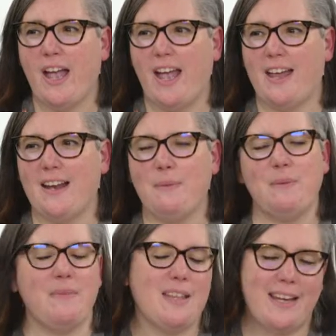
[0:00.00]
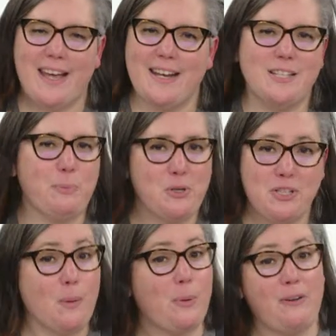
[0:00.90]
And I mean, again, it's
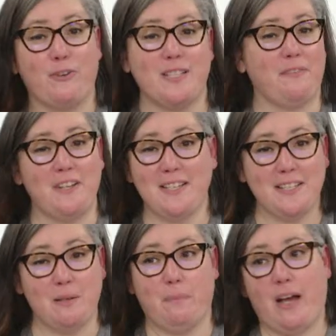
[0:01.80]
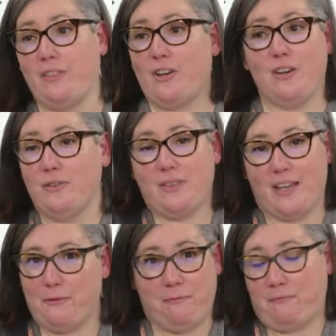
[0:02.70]
personal preference. If it doesn't bother you,
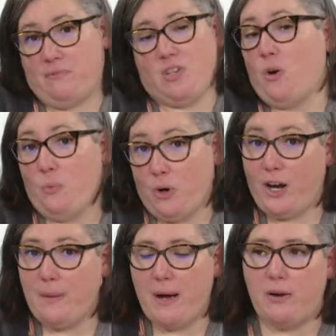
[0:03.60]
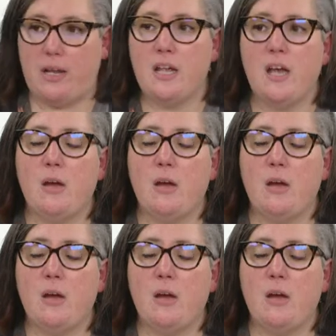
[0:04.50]
then don't worry about it.